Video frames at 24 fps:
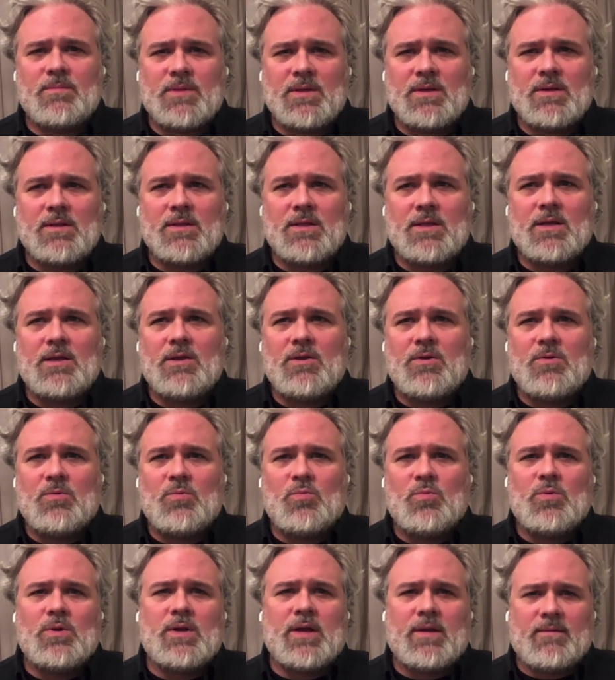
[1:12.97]
something that
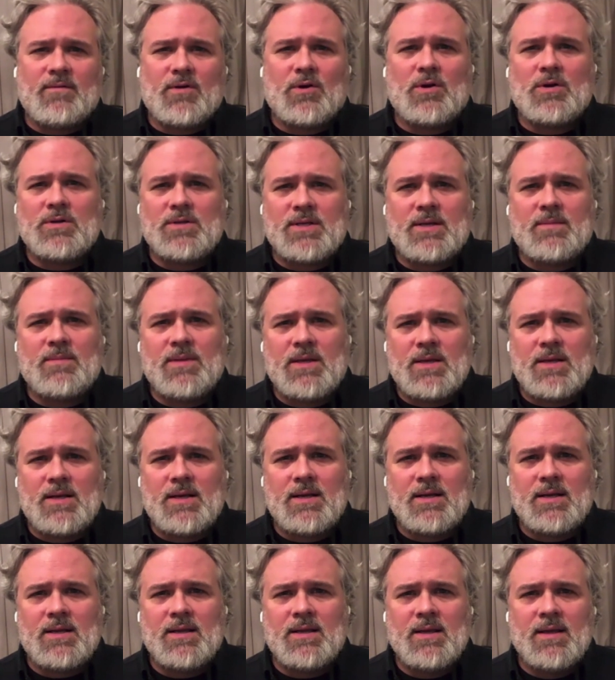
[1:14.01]
you would have a hard time
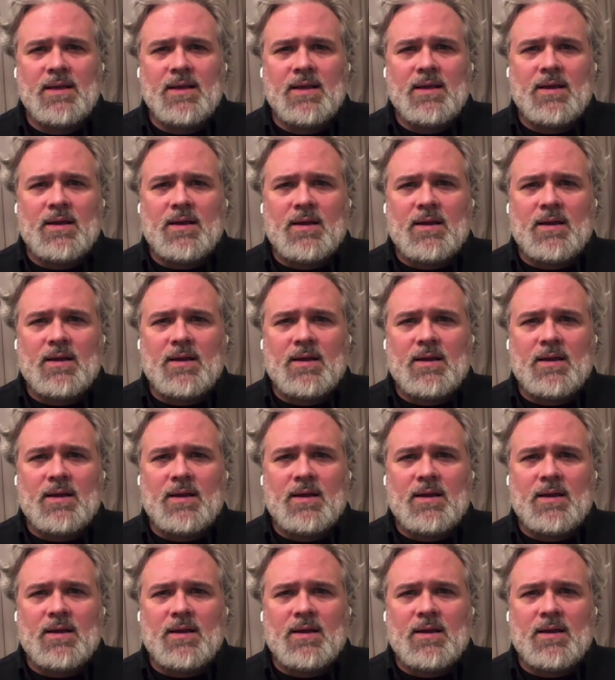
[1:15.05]
getting